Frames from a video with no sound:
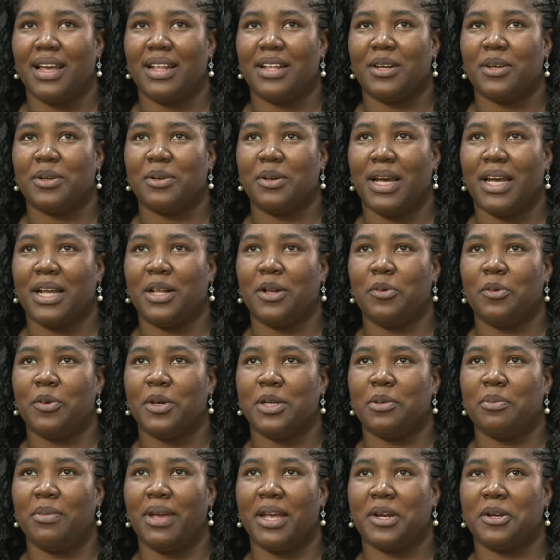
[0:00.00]
don't
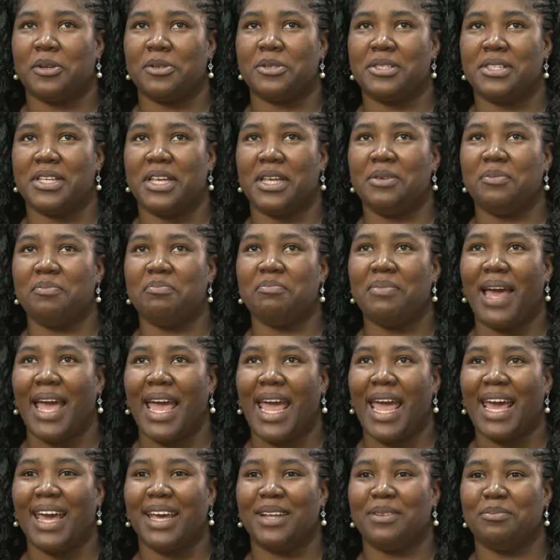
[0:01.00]
want to make her seem
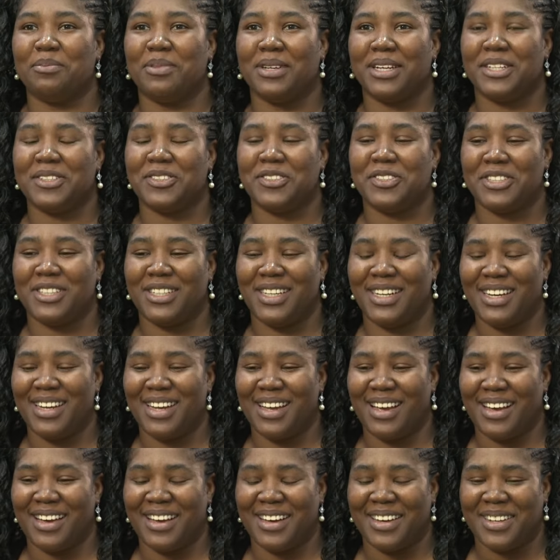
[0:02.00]
bad, but
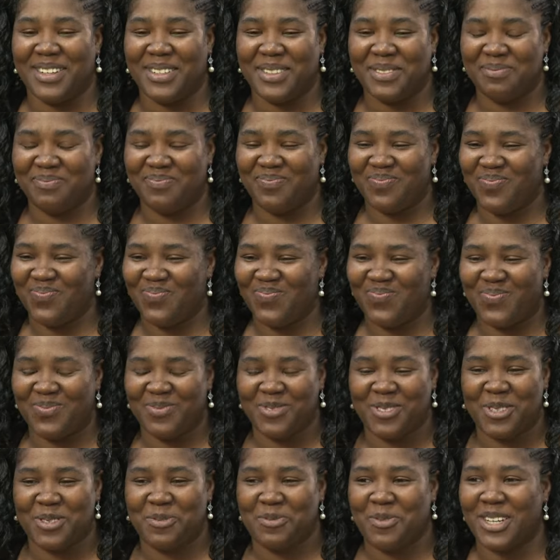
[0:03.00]
she
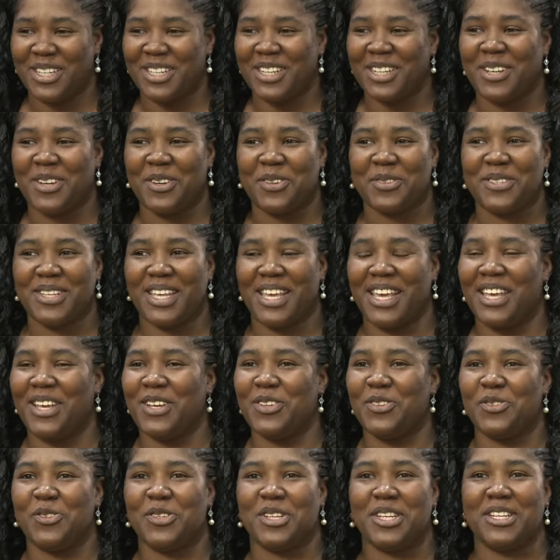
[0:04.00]
was one of those
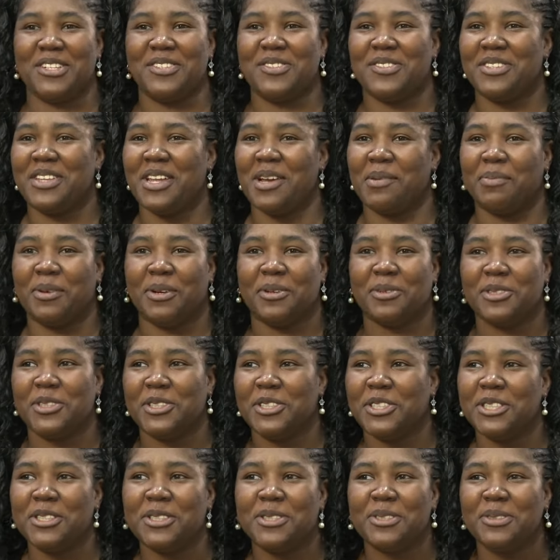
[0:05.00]
kids you couldn't step on her
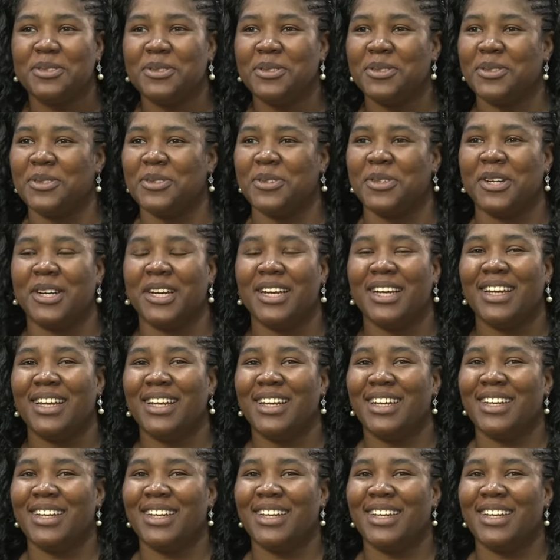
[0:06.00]
shoes, or